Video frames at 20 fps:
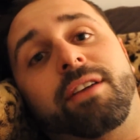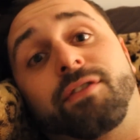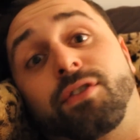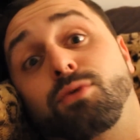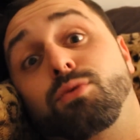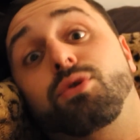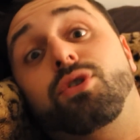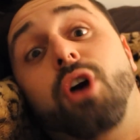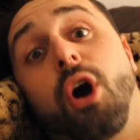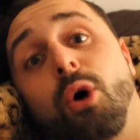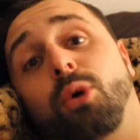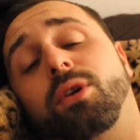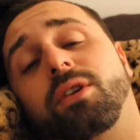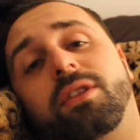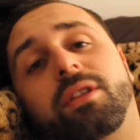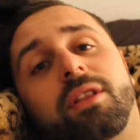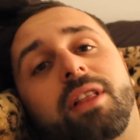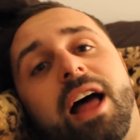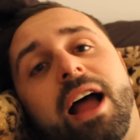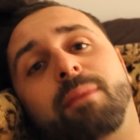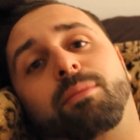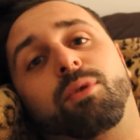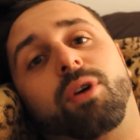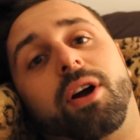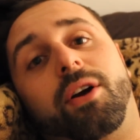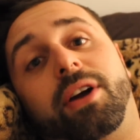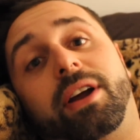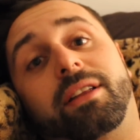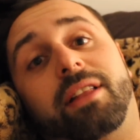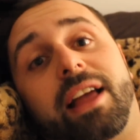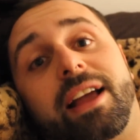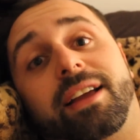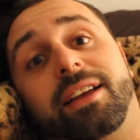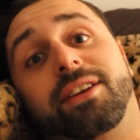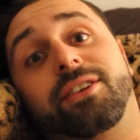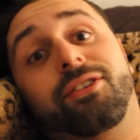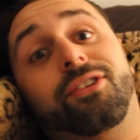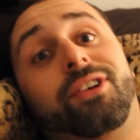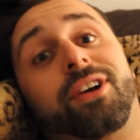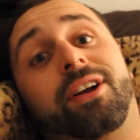If you go to the library, like,
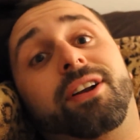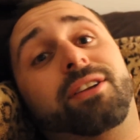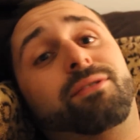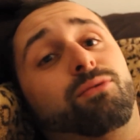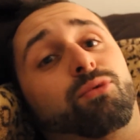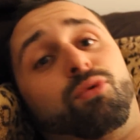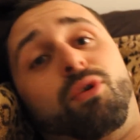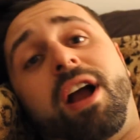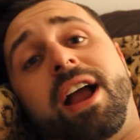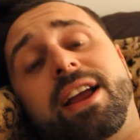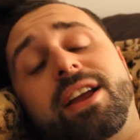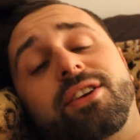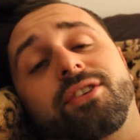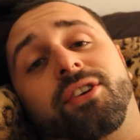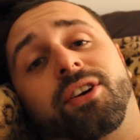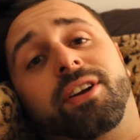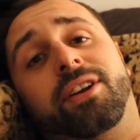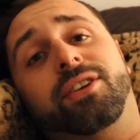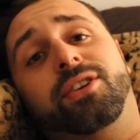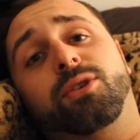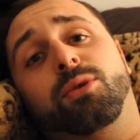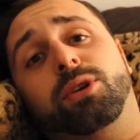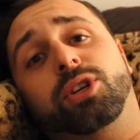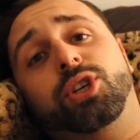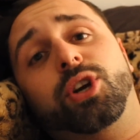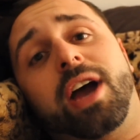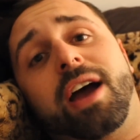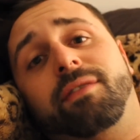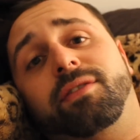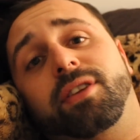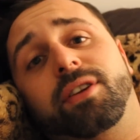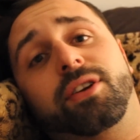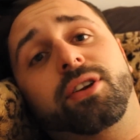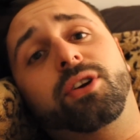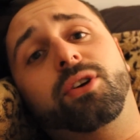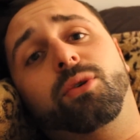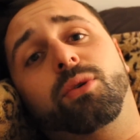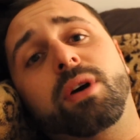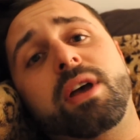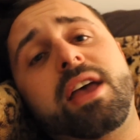you're going to write. You're going to do what you have to
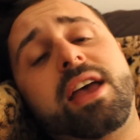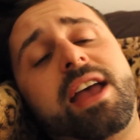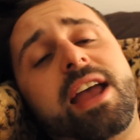do.